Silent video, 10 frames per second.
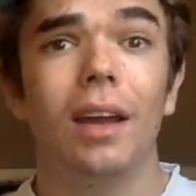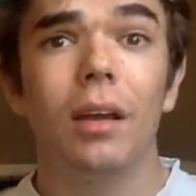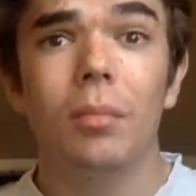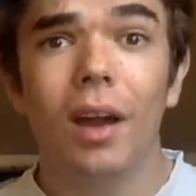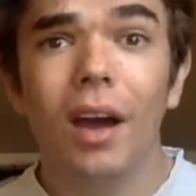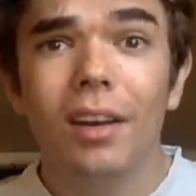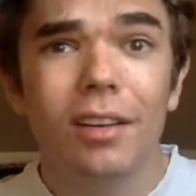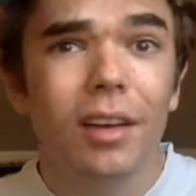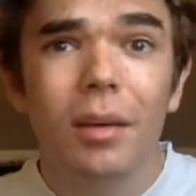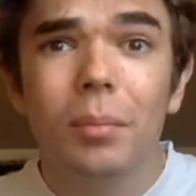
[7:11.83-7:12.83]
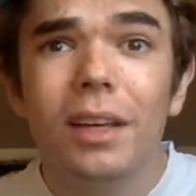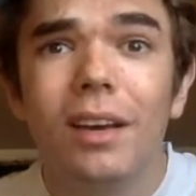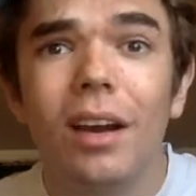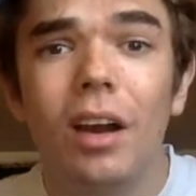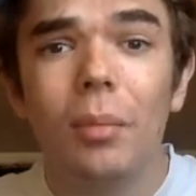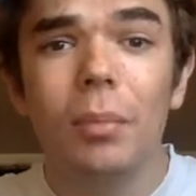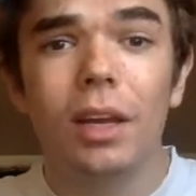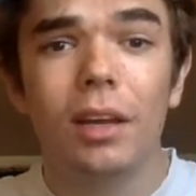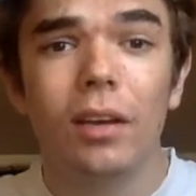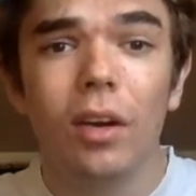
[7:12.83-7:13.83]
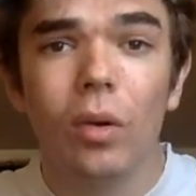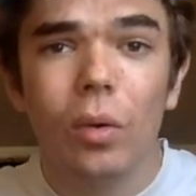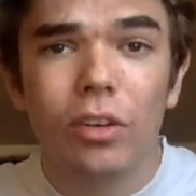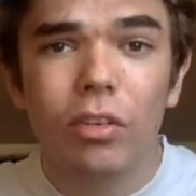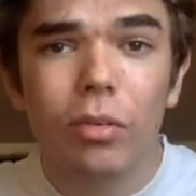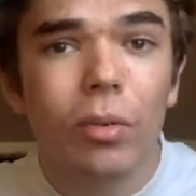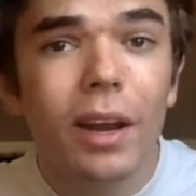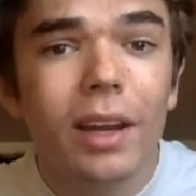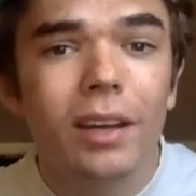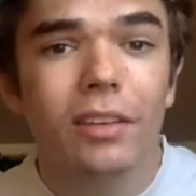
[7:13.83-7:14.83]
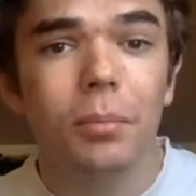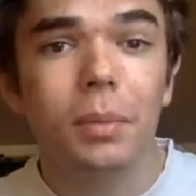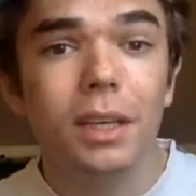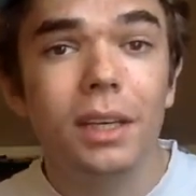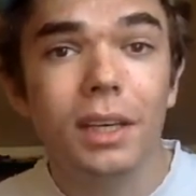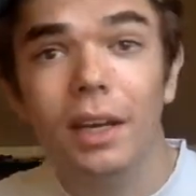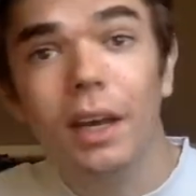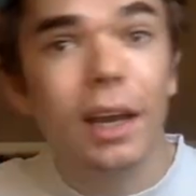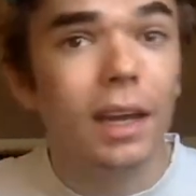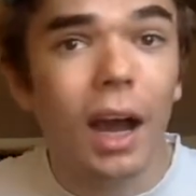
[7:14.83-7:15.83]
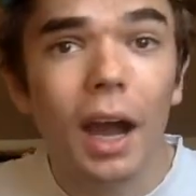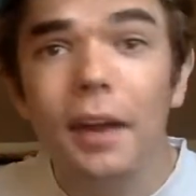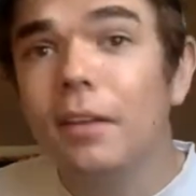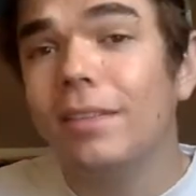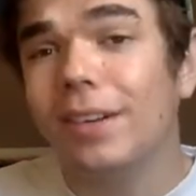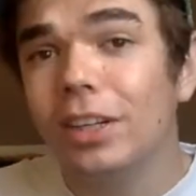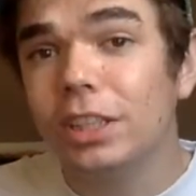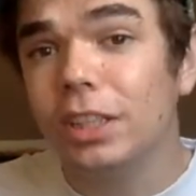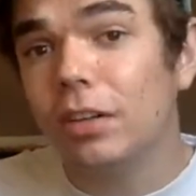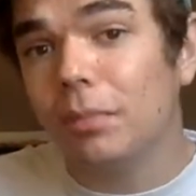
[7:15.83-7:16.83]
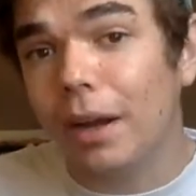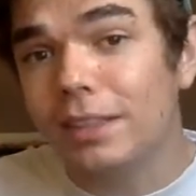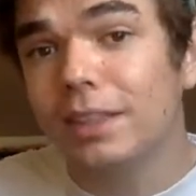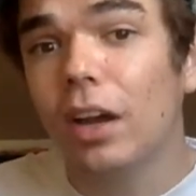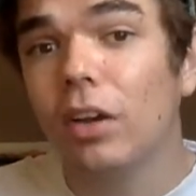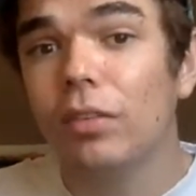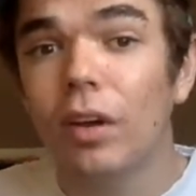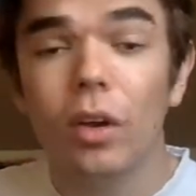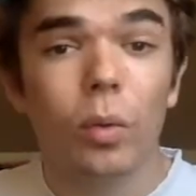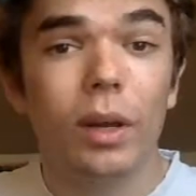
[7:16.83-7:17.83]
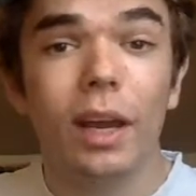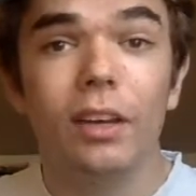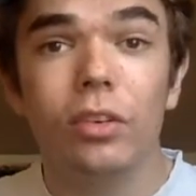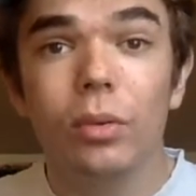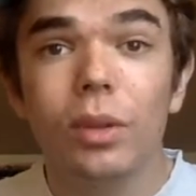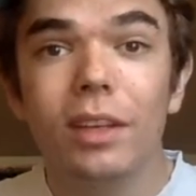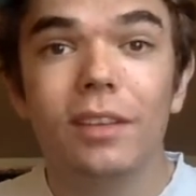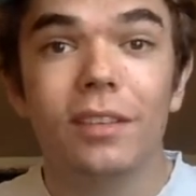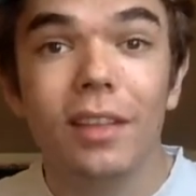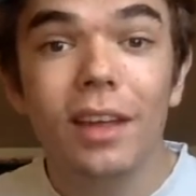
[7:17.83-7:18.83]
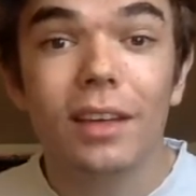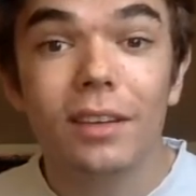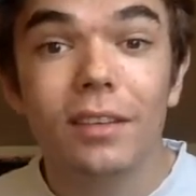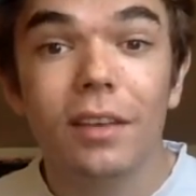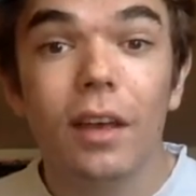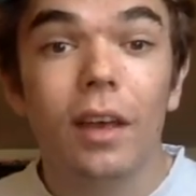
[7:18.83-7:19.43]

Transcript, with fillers: am not becoming or training to be a higher version of myself when I do these things.